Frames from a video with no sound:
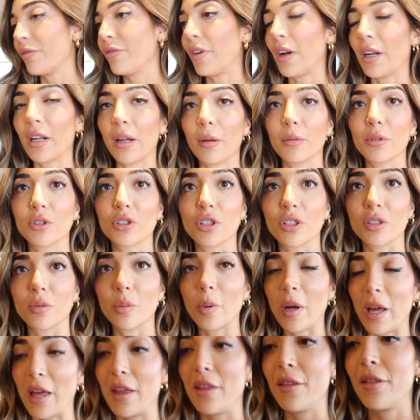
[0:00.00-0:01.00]
friend I was just
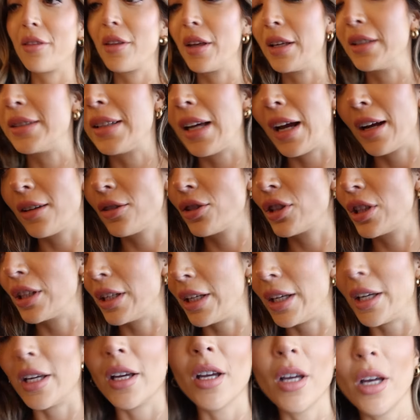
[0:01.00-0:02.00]
with is
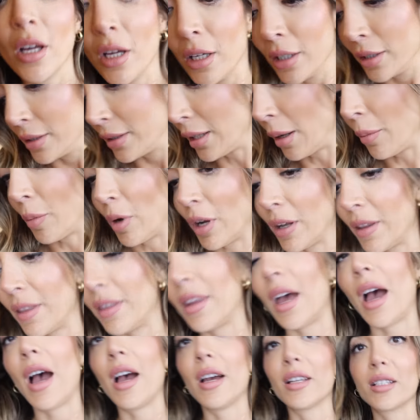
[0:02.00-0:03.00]
actually someone
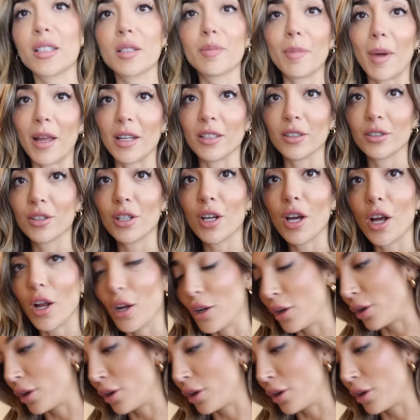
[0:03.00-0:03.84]
that has spent a